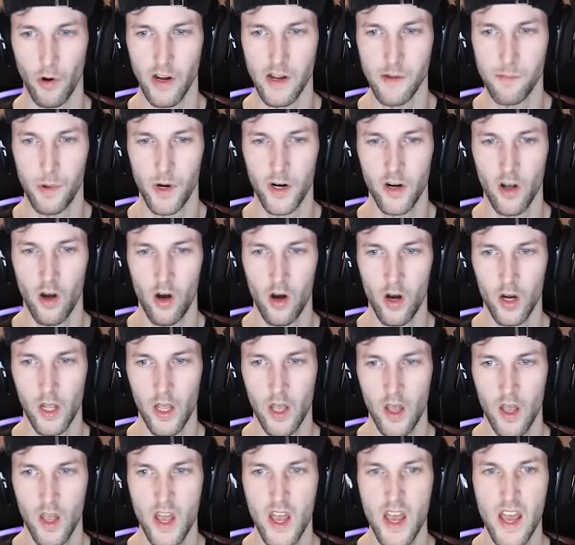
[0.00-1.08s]
Reaper dog?
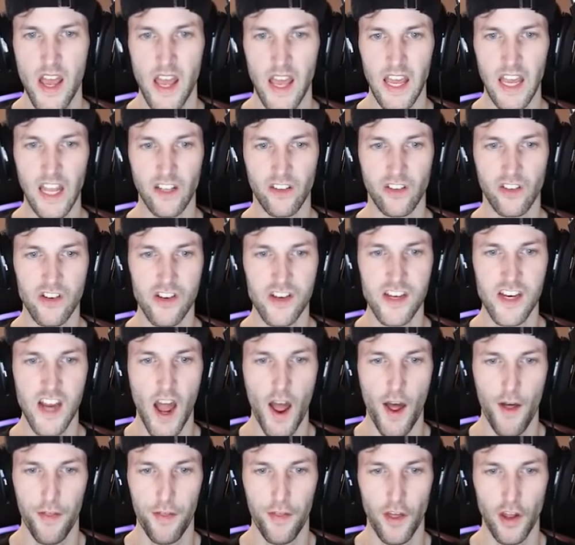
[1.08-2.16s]
It's
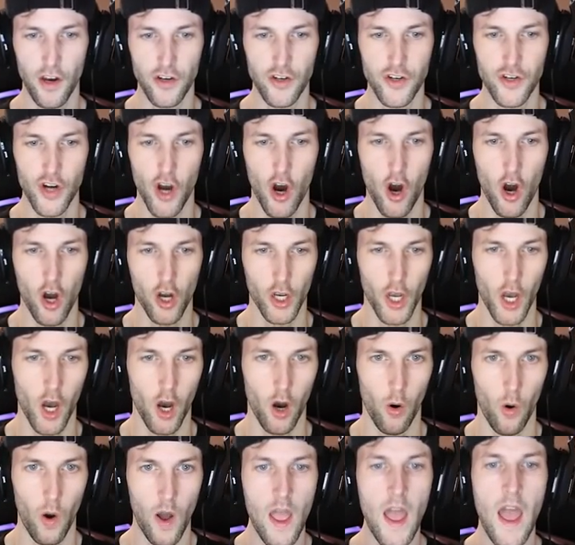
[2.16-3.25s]
Death
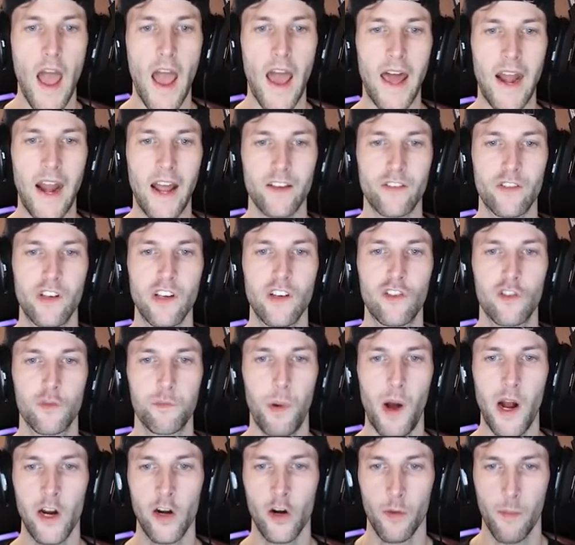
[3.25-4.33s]
Doggo. And I see
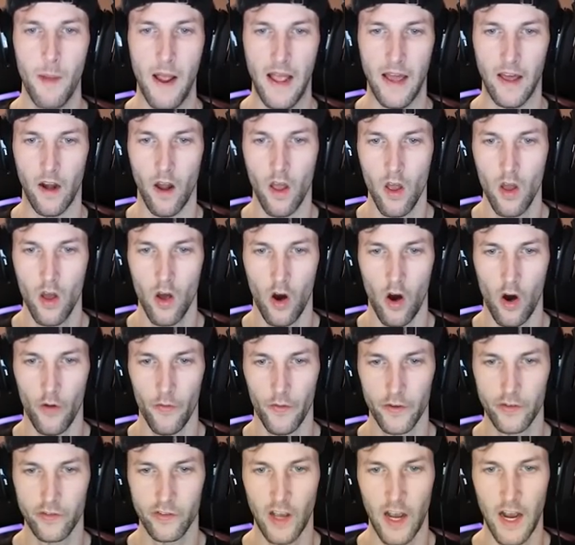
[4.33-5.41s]
Spider-Man on
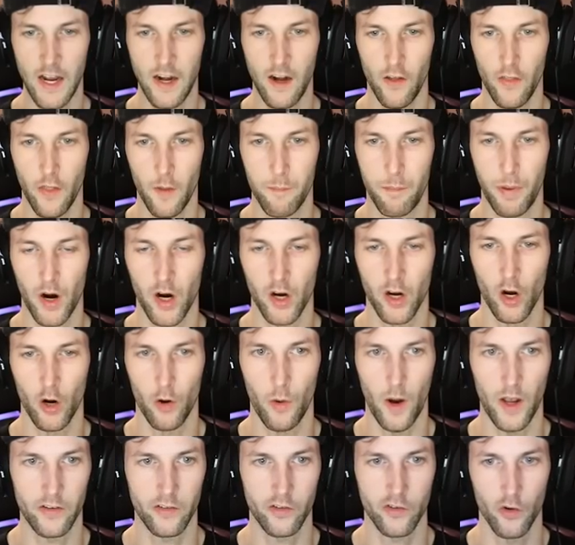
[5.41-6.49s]
the side of the burger
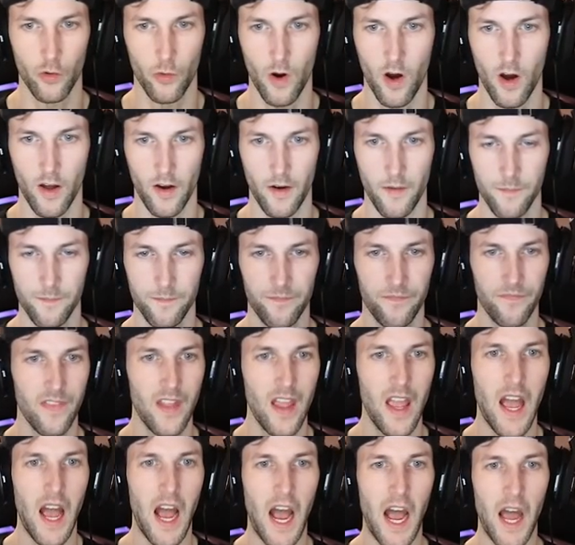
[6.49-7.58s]
restaurant.
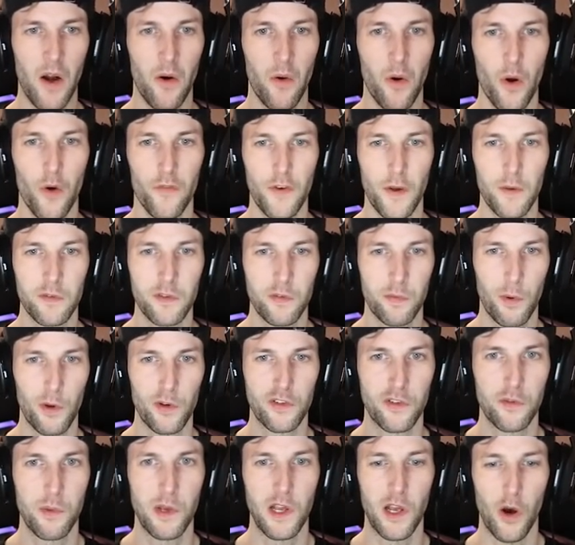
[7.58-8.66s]
I don't know if I'm
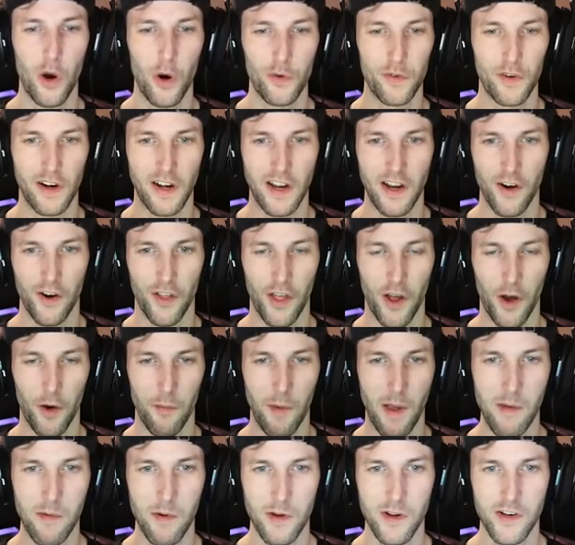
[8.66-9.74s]
supposed to be over here though.
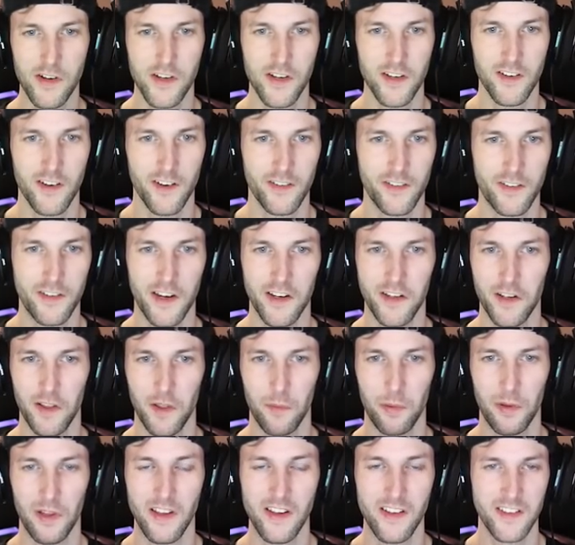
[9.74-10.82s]
Maybe we should just stick to the
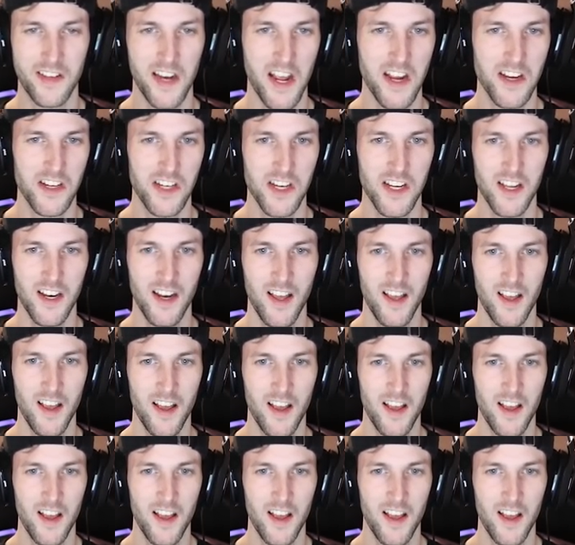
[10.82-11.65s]
police station.